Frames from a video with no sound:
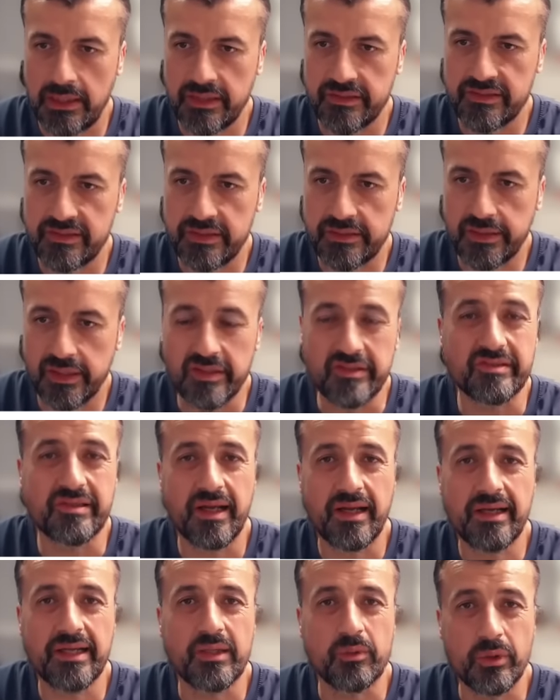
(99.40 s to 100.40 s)
Let's see
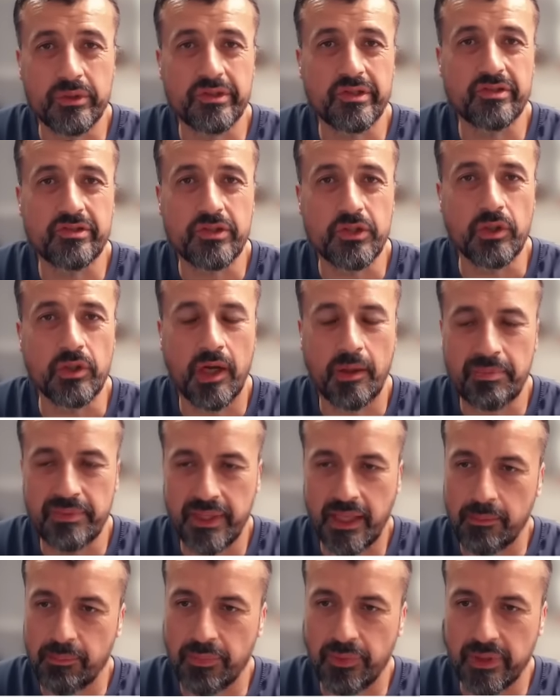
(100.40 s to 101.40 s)
exactly what this new
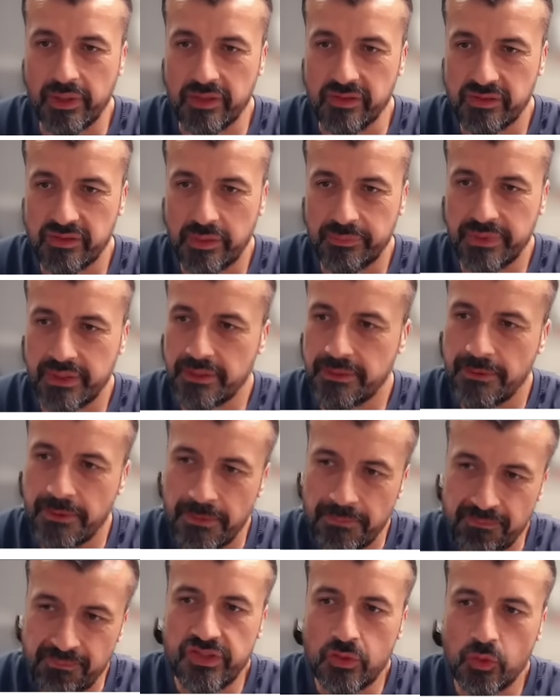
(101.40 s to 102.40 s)
update brings. I mean,
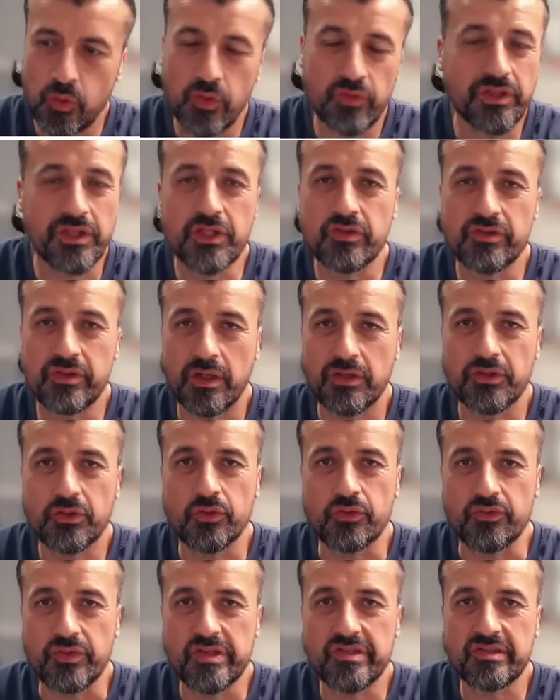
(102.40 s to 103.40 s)
you've seen all of the news
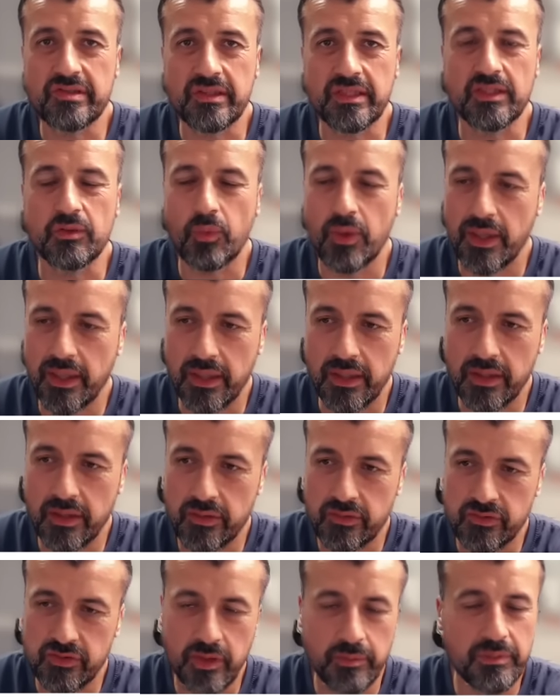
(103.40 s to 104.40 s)
articles recently where
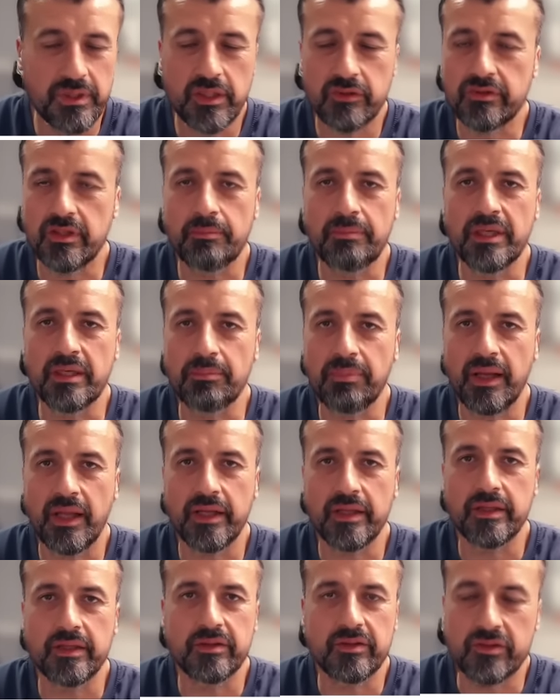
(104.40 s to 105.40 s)
so many of the big
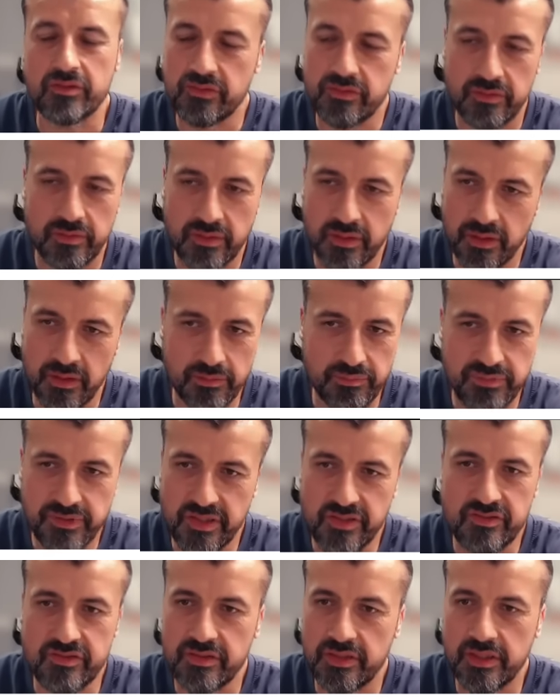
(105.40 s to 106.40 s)
players, the
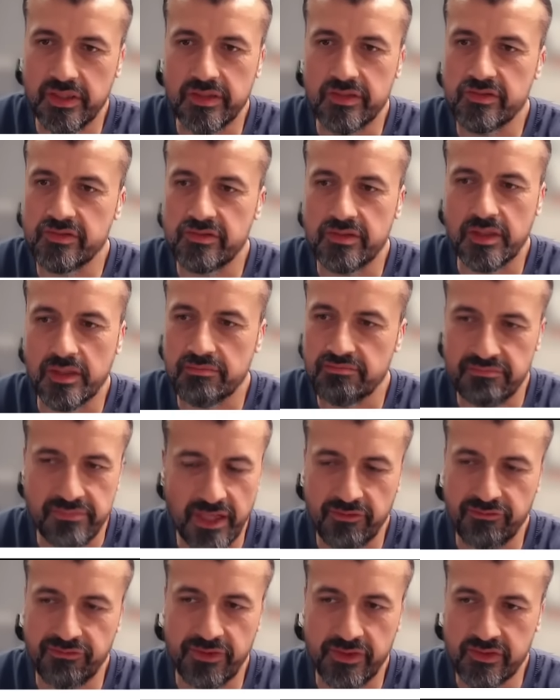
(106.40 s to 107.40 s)
Disneys, the
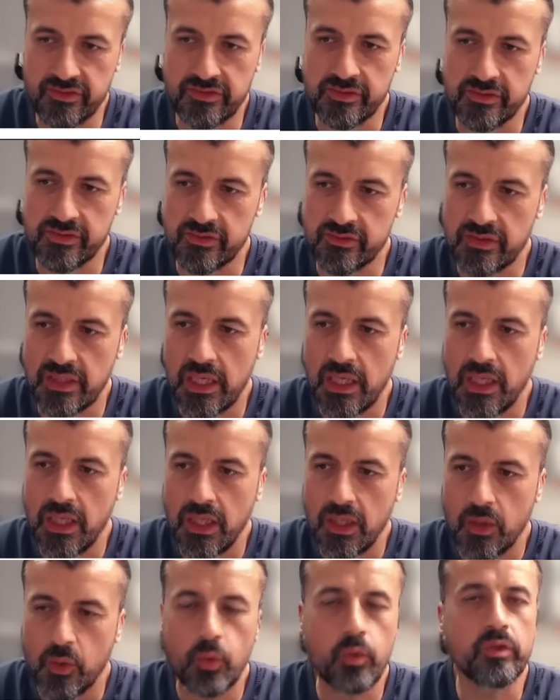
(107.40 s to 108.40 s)
Netflixes,
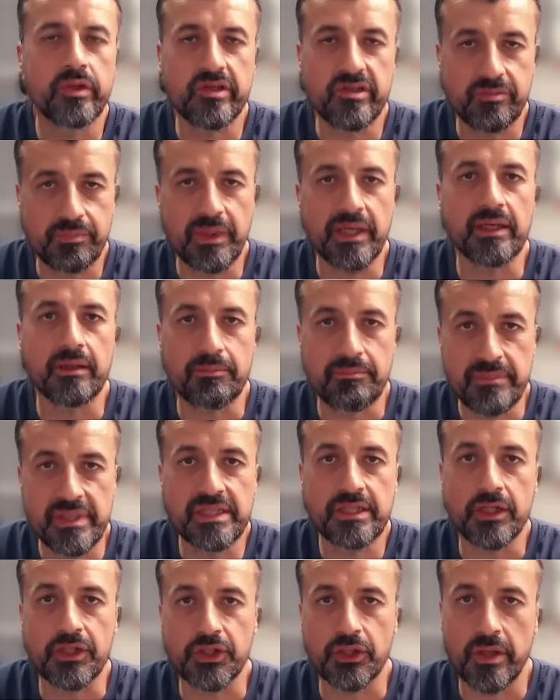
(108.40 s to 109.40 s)
all these big
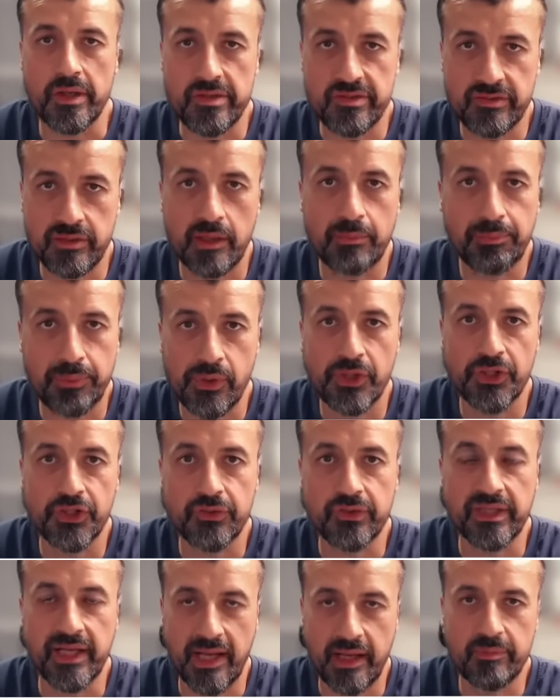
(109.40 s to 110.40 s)
media giants are
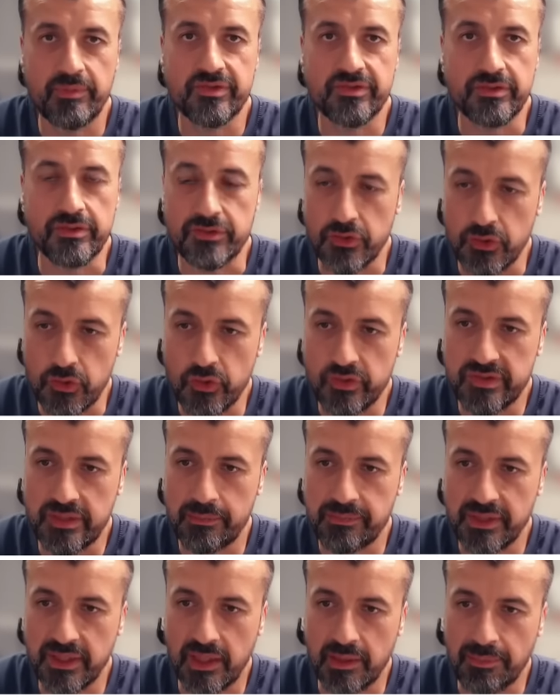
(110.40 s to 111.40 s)
pressuring Amazon to do
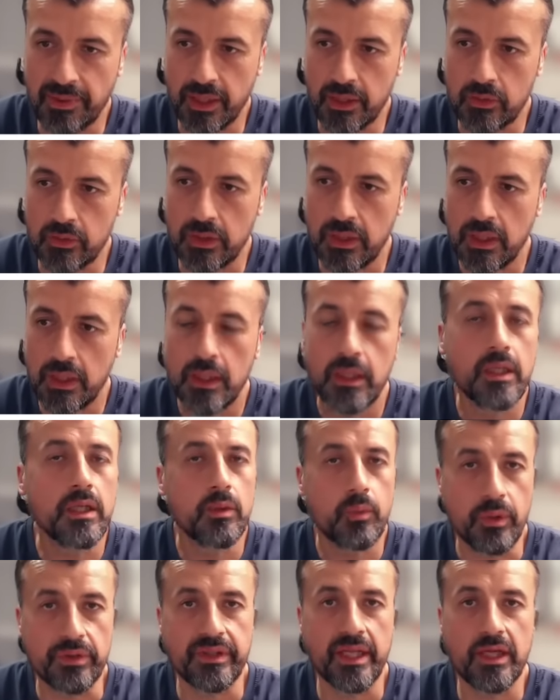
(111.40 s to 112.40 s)
something about
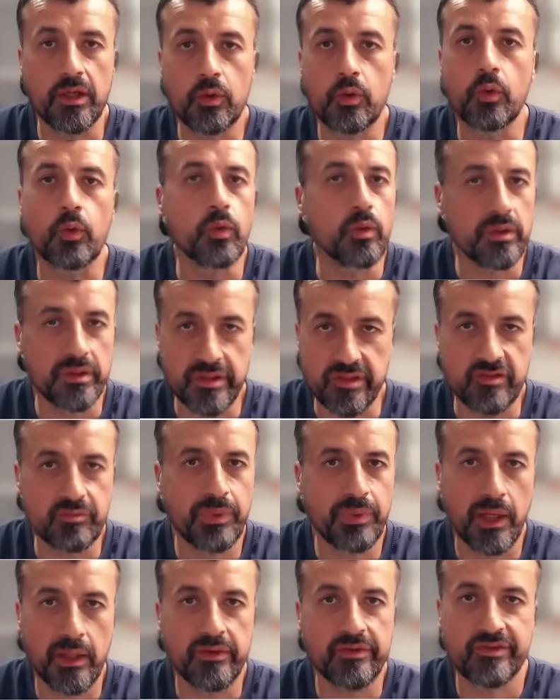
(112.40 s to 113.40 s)
what they call these
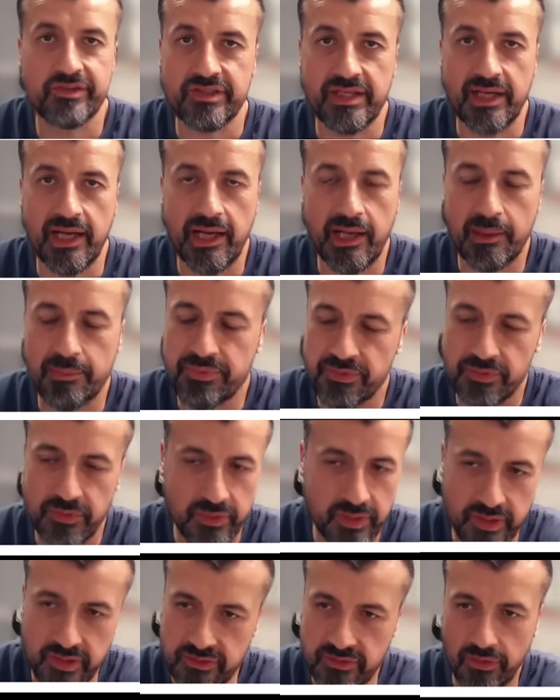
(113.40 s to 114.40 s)
piracy
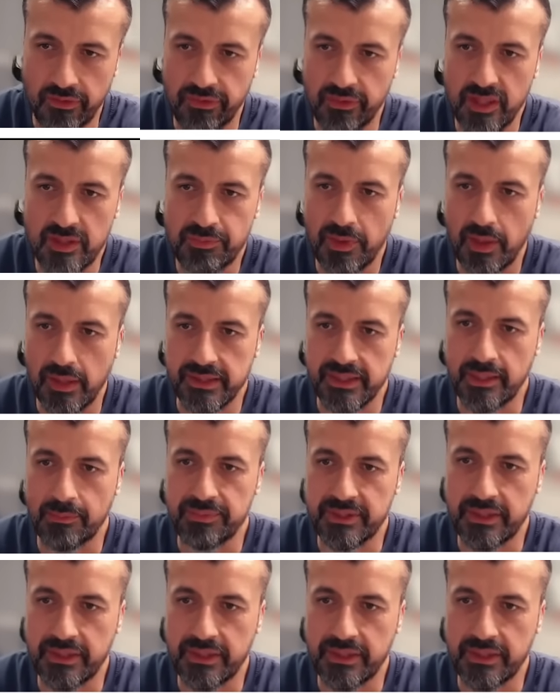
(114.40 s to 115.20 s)
apps, these third-party